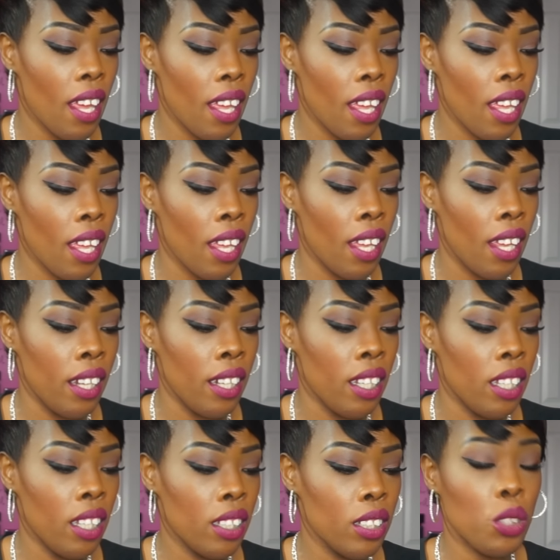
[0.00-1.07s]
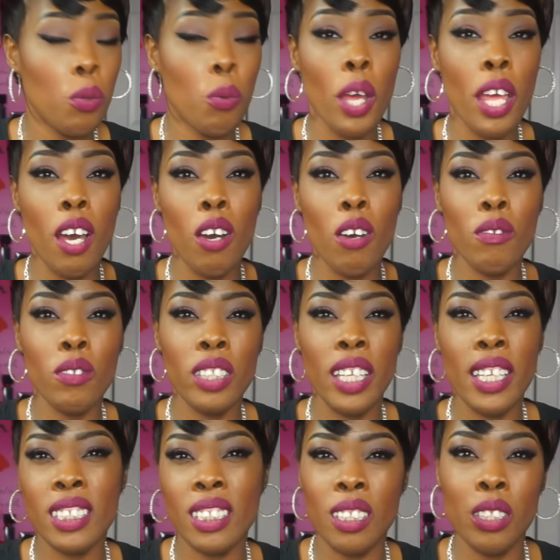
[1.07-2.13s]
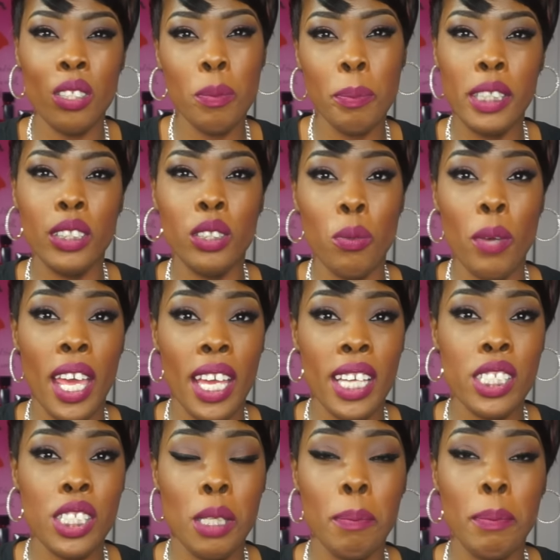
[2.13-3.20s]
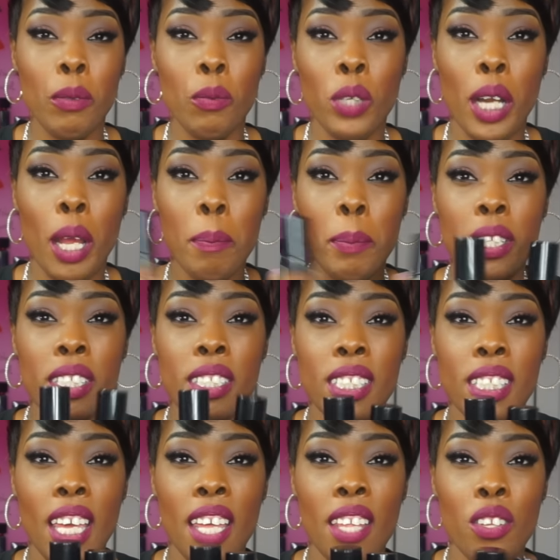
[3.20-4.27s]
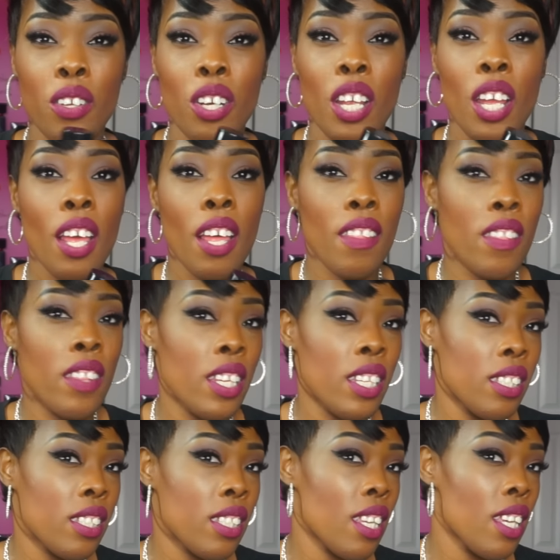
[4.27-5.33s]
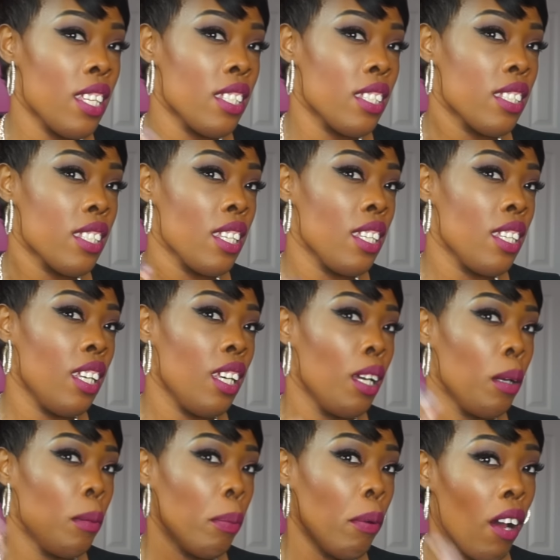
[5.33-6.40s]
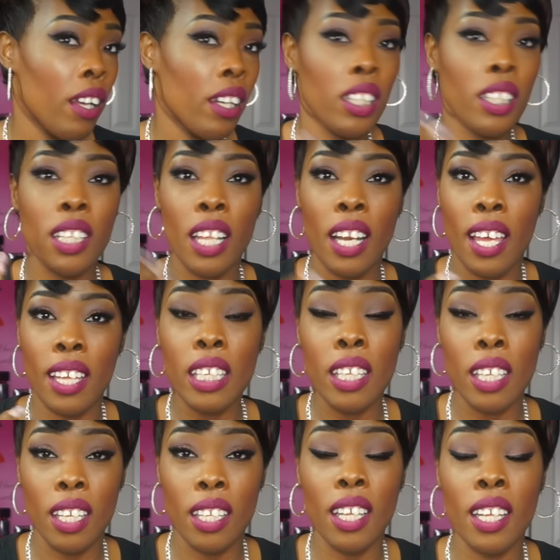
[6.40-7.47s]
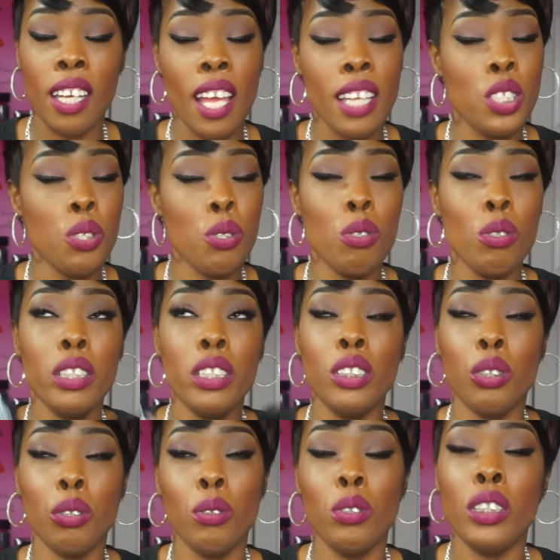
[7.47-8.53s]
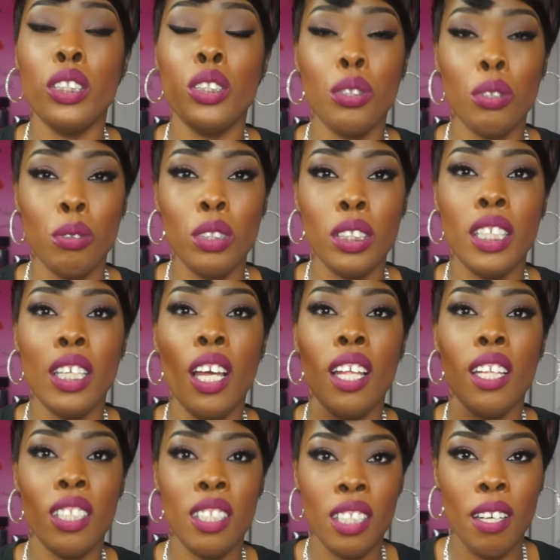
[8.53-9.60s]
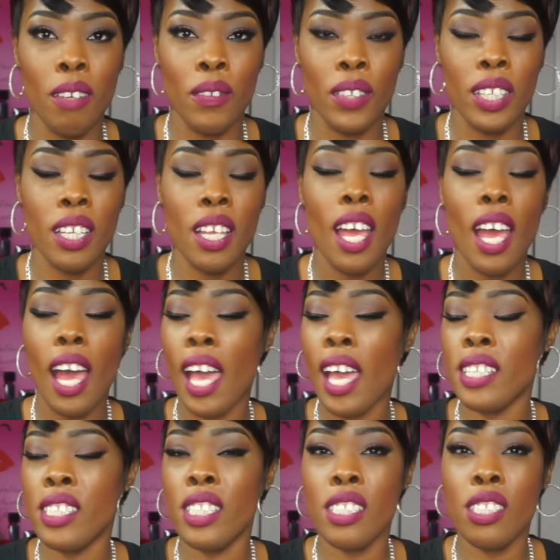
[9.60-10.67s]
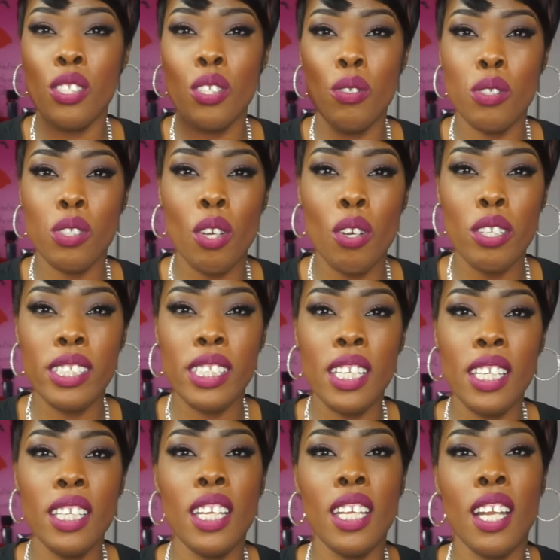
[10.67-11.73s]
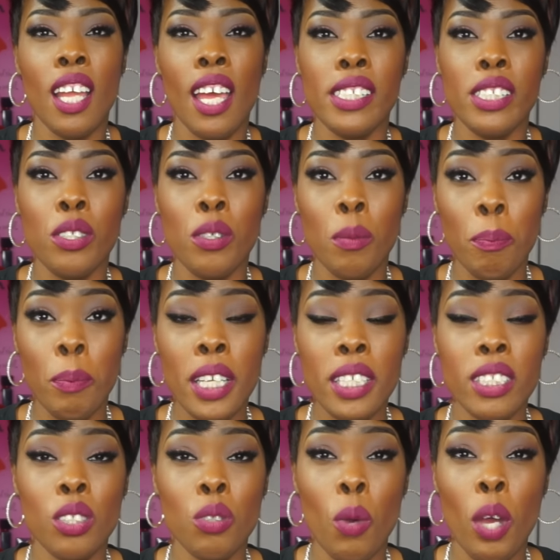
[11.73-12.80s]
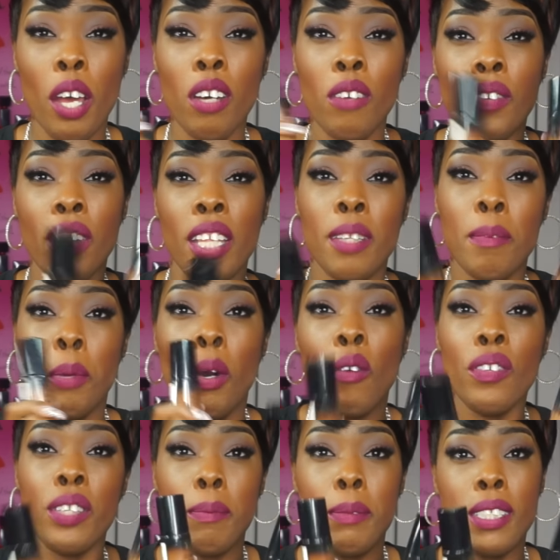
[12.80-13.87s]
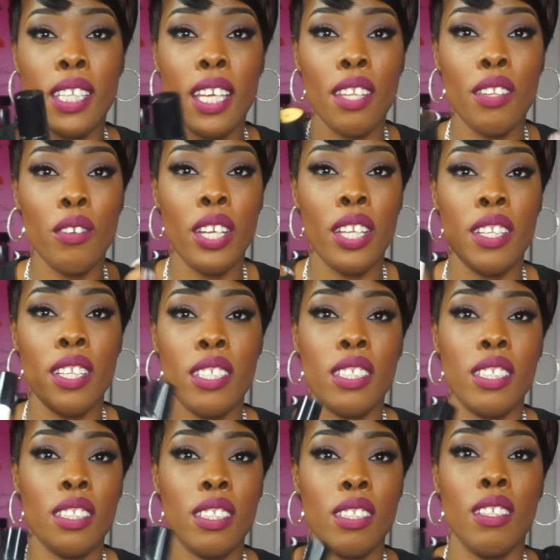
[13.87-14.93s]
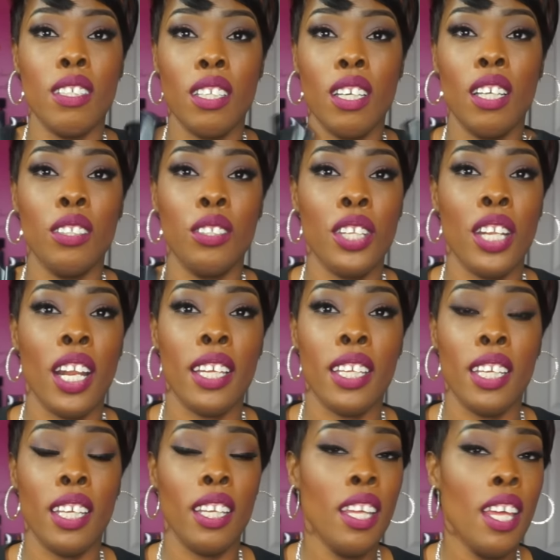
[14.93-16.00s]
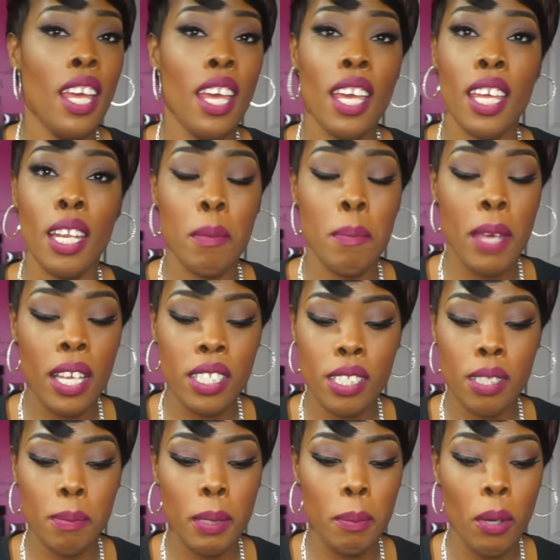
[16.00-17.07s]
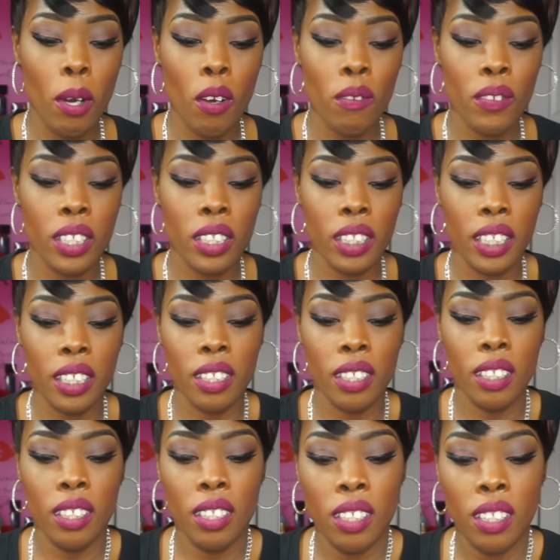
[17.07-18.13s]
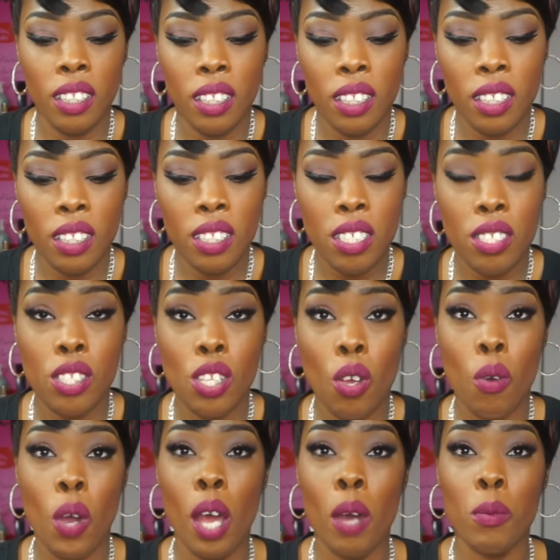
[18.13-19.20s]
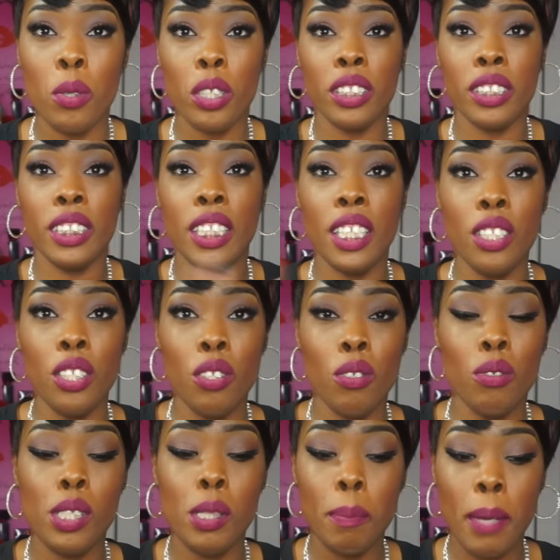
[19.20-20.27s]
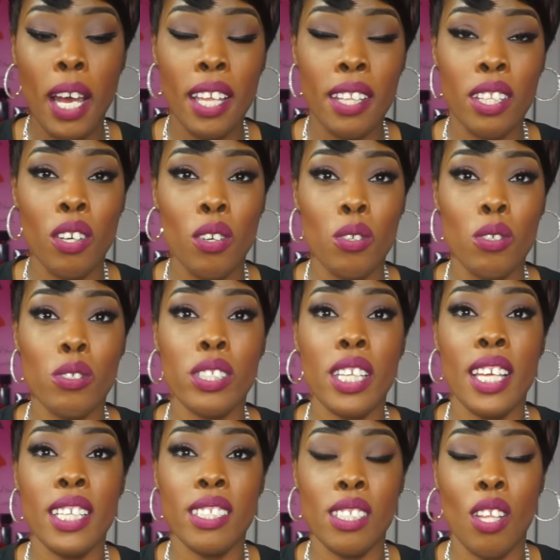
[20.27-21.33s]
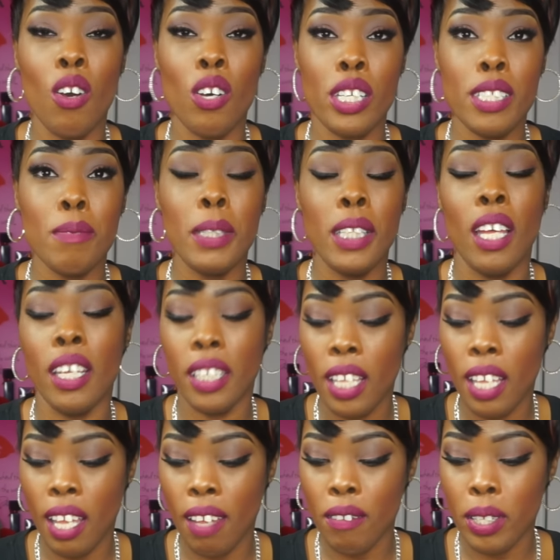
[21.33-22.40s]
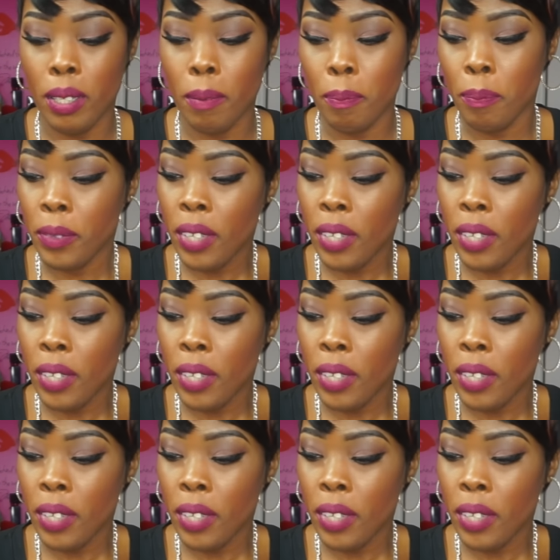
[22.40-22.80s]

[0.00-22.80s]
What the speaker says: and 12 is a little bit too ashy. But when I put it together, this is the product that I get, and I truly, truly, truly love it. I just use 13 and I mix 12 and both of them together, and this is the color that I get, and it matches me perfectly. So I will continue to buy those as long as Milani have them.